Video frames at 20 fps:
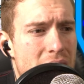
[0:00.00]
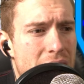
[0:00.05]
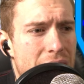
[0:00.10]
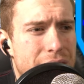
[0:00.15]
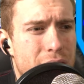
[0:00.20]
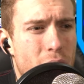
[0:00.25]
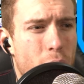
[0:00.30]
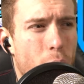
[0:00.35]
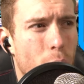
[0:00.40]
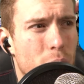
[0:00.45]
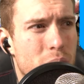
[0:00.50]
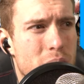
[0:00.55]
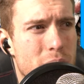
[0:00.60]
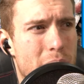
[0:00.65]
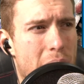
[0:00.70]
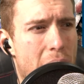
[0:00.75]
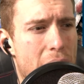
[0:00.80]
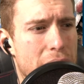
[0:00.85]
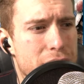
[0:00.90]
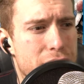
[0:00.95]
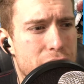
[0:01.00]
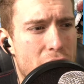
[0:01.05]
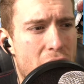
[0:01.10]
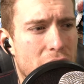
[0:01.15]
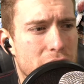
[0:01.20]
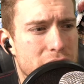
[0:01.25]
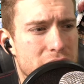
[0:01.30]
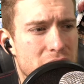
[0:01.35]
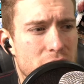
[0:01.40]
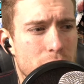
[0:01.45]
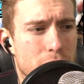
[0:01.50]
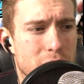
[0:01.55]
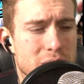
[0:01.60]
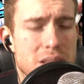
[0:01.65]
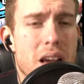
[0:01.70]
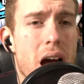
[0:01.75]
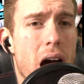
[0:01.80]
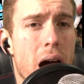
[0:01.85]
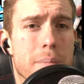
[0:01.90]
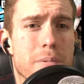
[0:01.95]
And the only way I found it
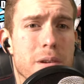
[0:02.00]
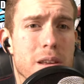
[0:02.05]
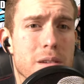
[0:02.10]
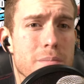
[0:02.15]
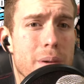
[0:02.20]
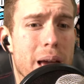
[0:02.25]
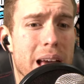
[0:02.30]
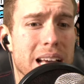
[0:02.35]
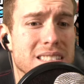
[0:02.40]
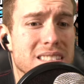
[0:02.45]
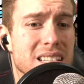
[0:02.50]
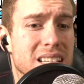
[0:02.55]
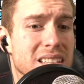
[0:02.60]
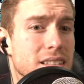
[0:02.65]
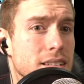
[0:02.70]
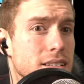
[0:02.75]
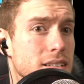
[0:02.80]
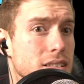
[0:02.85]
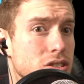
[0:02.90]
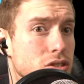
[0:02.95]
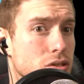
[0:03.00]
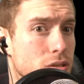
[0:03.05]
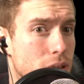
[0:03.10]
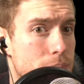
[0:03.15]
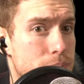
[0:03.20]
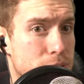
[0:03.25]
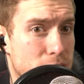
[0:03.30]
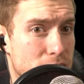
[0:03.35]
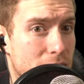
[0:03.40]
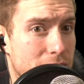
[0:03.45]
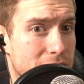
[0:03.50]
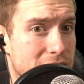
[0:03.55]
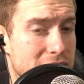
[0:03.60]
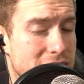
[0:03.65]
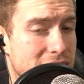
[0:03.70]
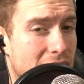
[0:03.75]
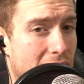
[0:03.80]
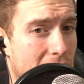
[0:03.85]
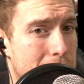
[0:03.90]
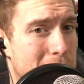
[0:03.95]
was copying and pasting the description of
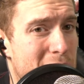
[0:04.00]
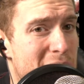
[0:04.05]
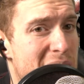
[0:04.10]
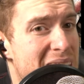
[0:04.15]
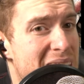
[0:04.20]
this game